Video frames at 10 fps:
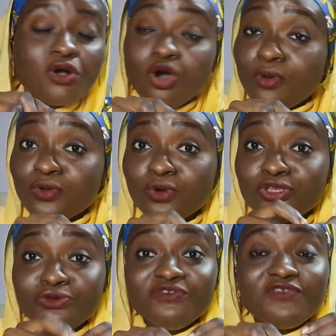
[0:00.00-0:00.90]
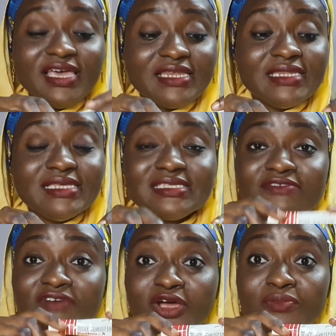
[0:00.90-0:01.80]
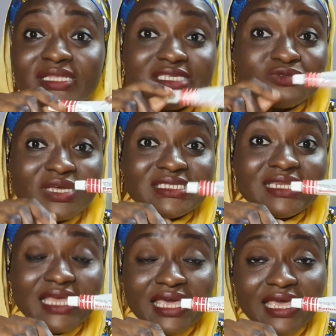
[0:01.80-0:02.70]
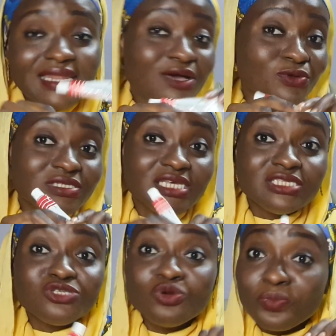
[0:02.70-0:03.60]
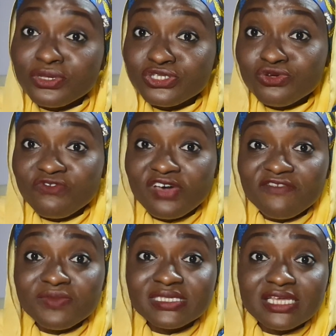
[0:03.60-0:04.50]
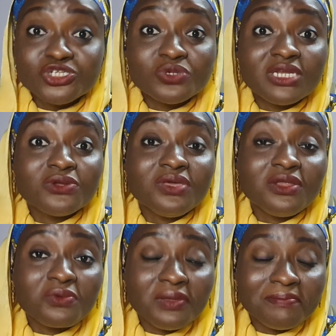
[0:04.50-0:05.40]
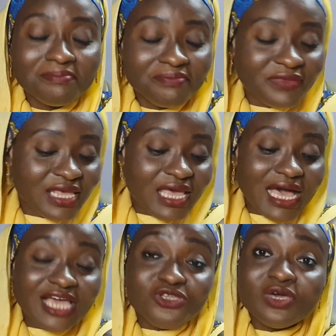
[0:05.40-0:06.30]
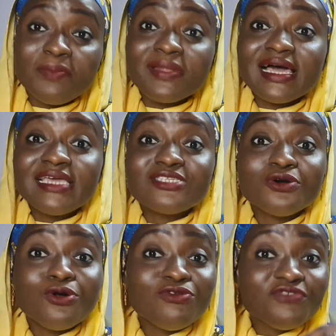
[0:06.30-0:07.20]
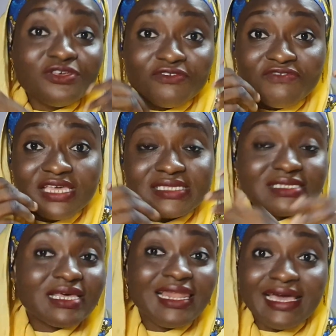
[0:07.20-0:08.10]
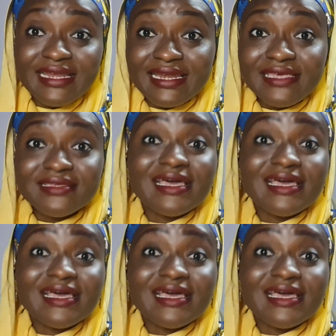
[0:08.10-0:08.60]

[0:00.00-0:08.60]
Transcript: common one you will find in this environment is Retin A that contains 0.05% tretinoin cream. And you apply it all over your face lightly